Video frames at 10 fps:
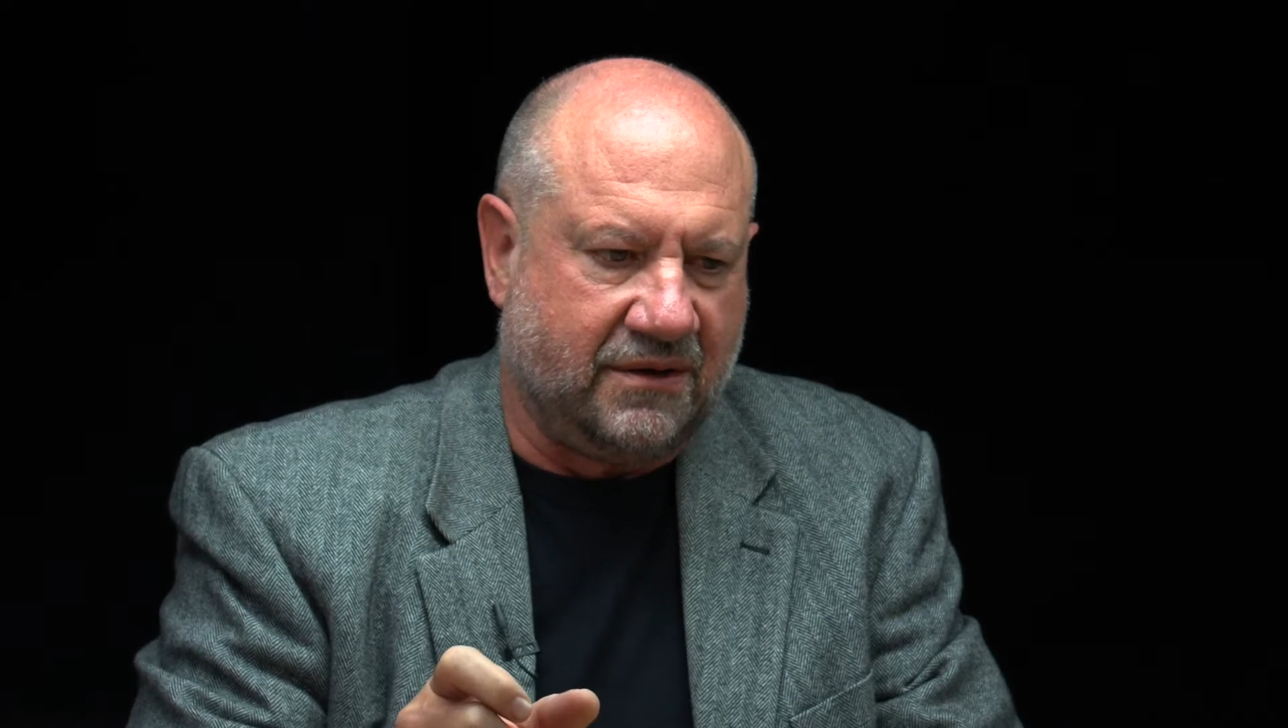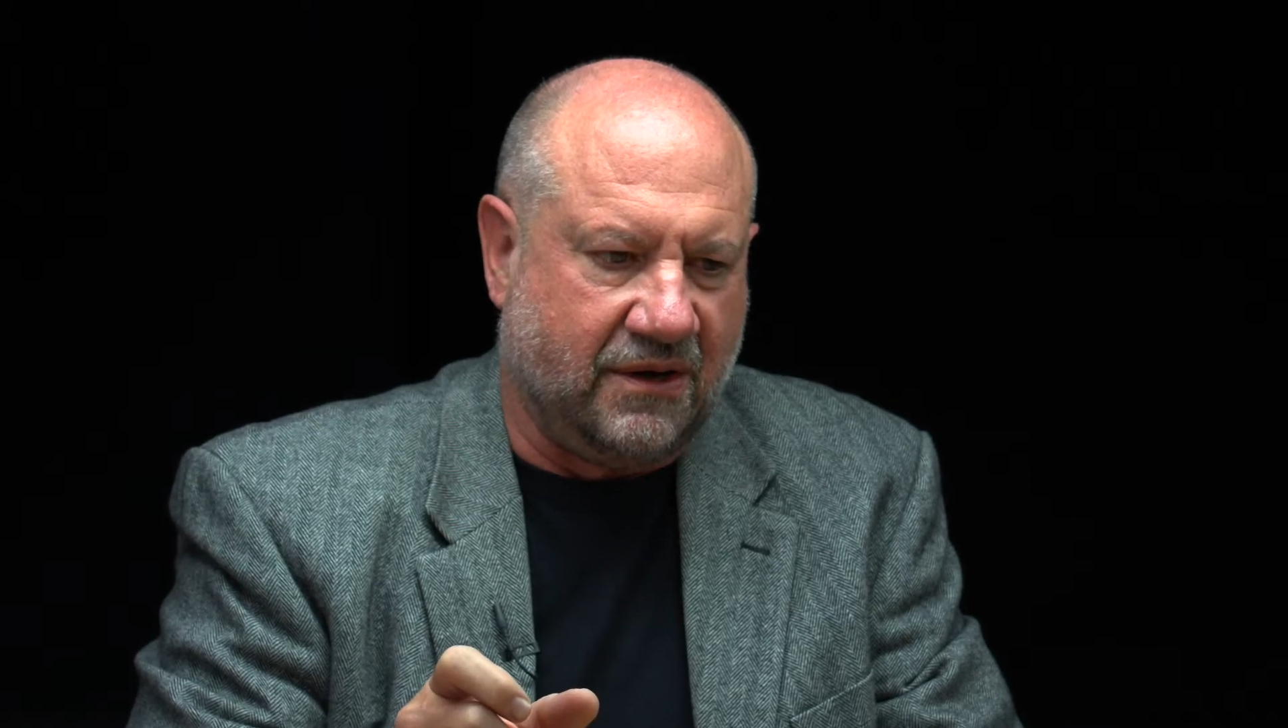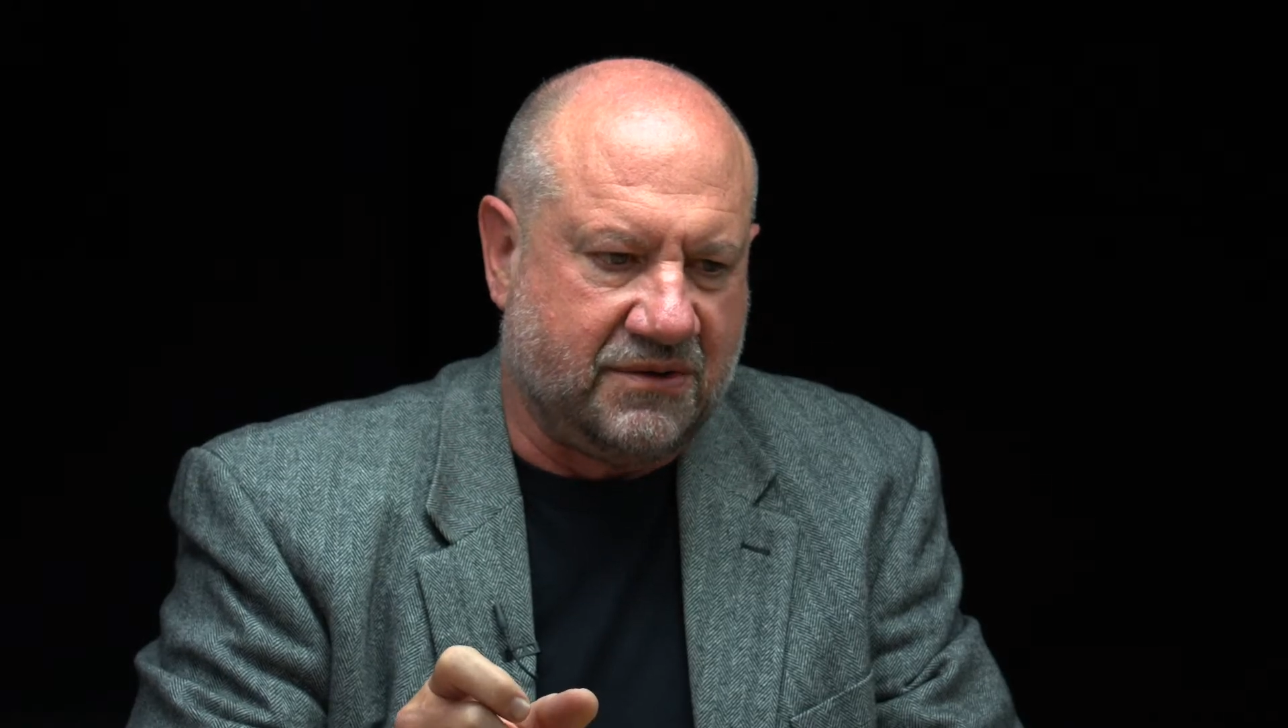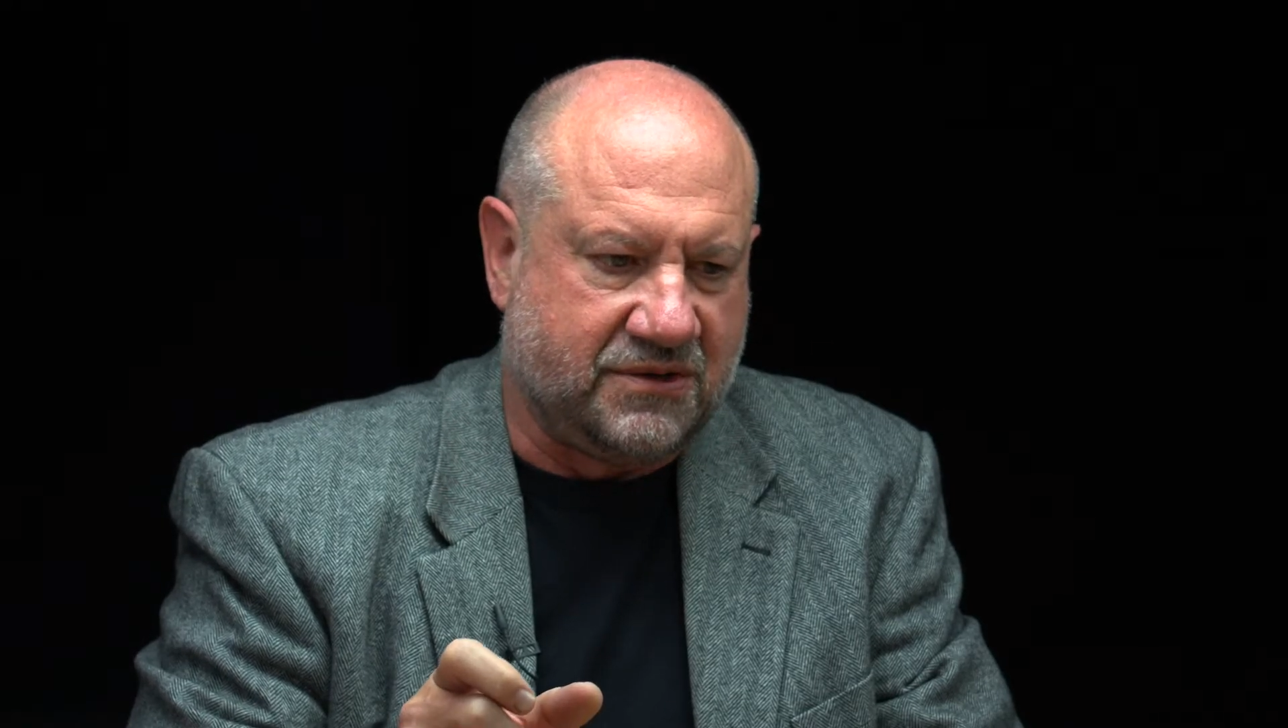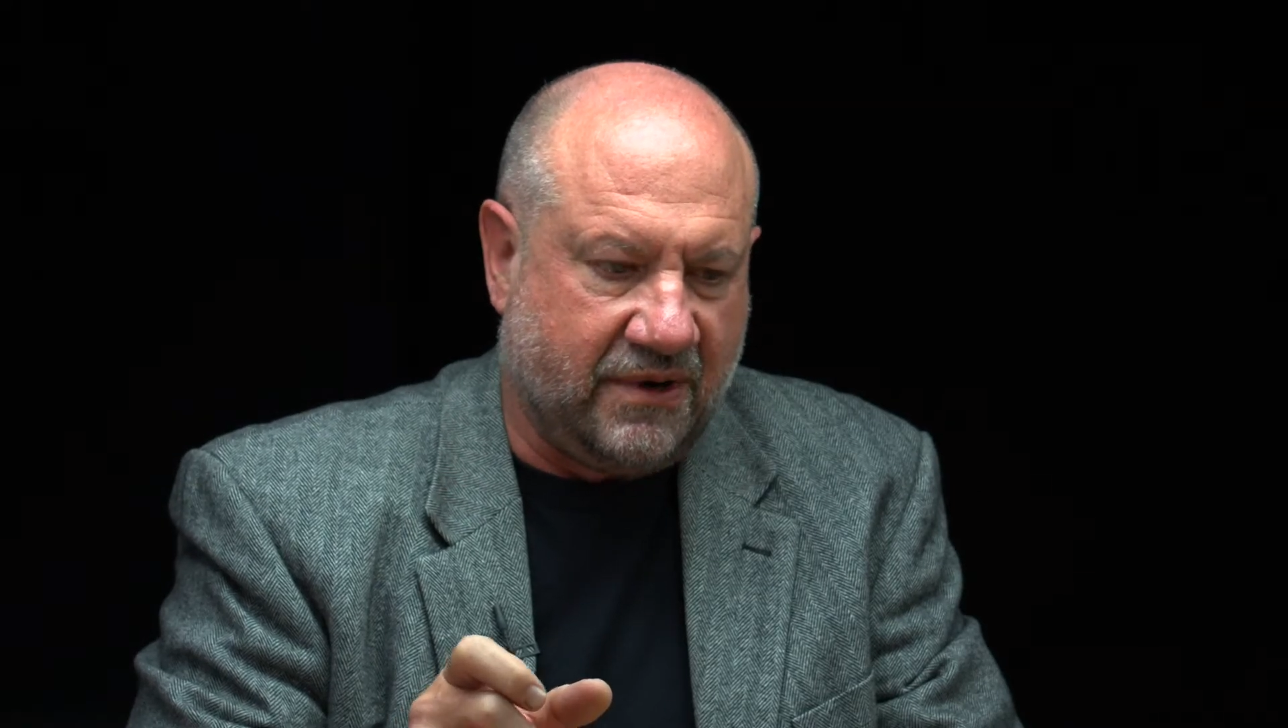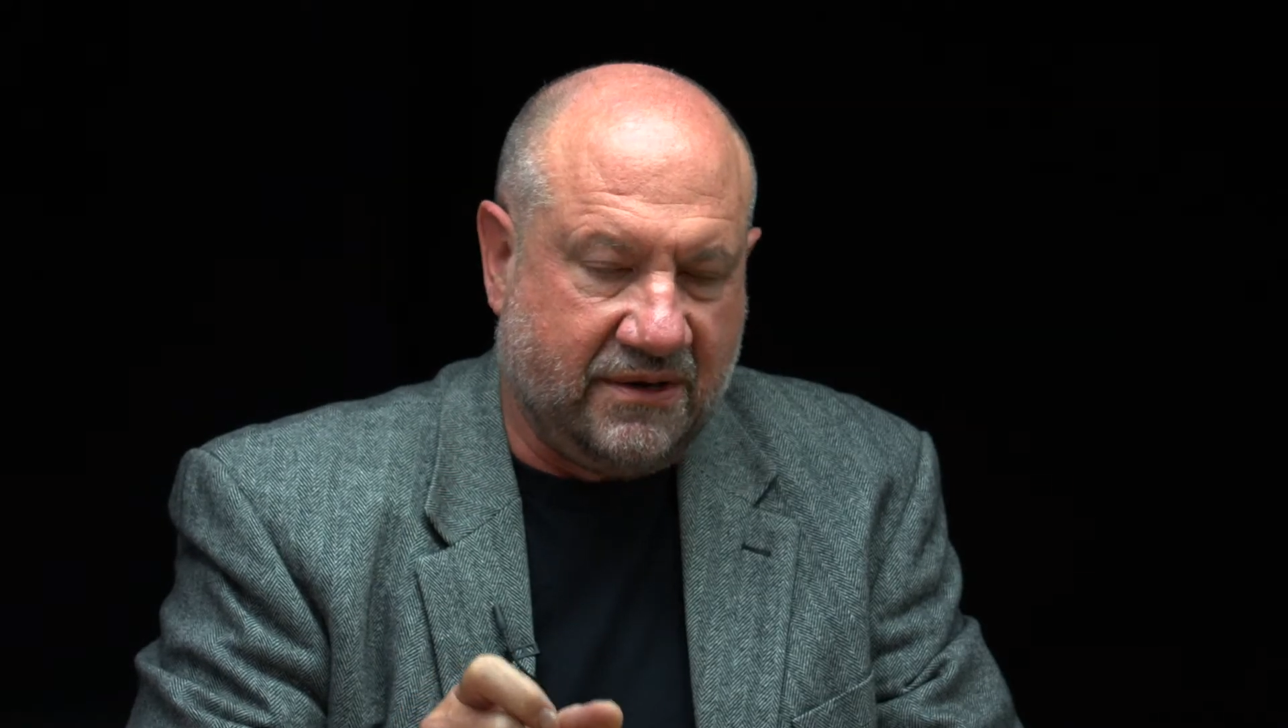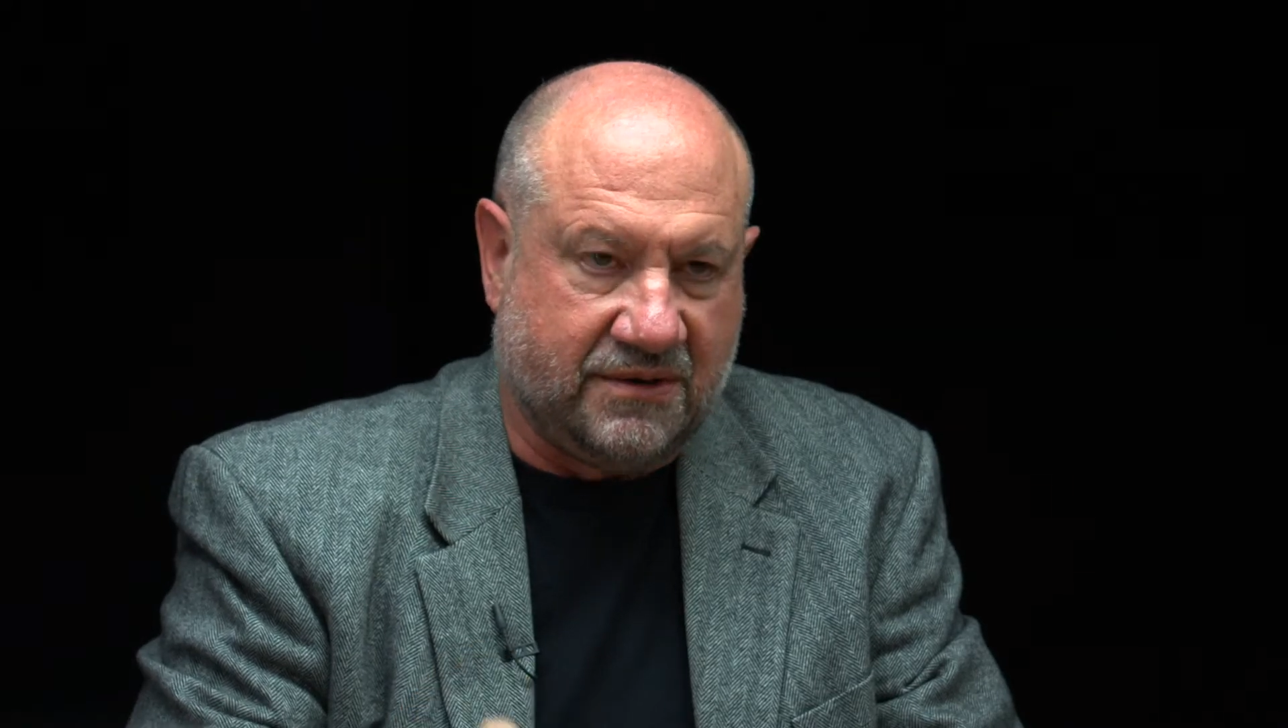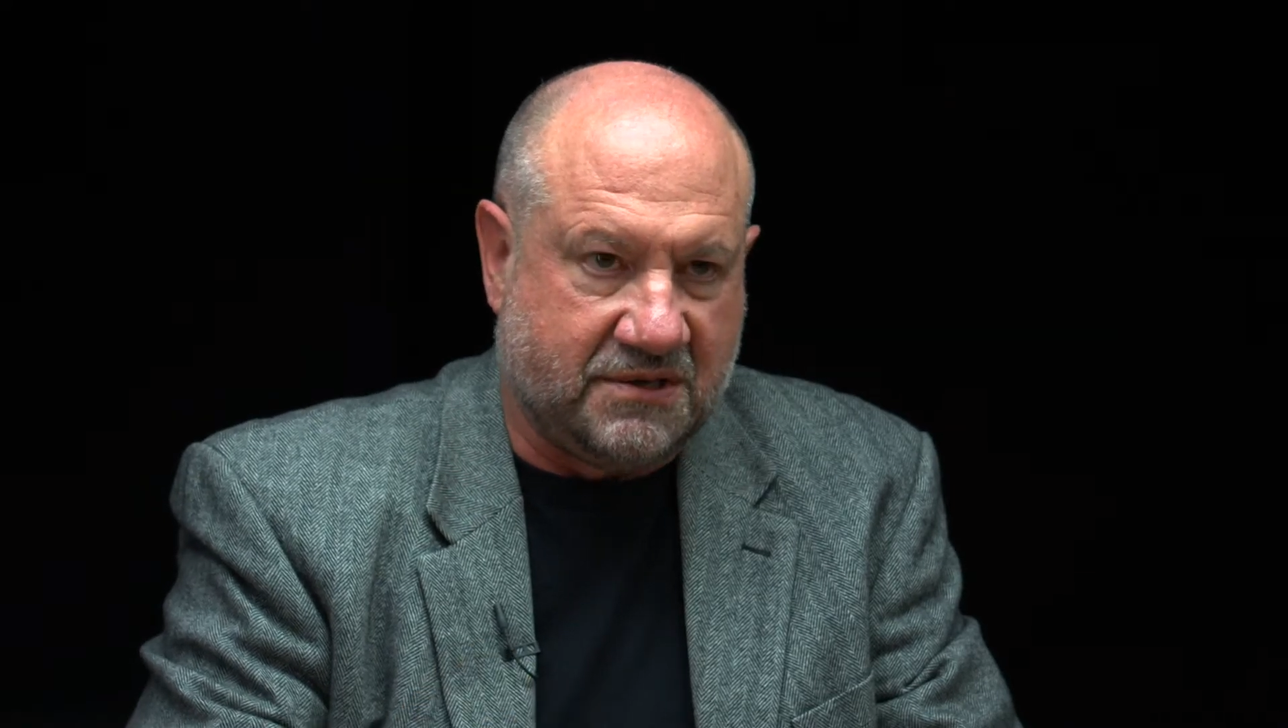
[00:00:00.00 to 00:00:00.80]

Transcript: go straight to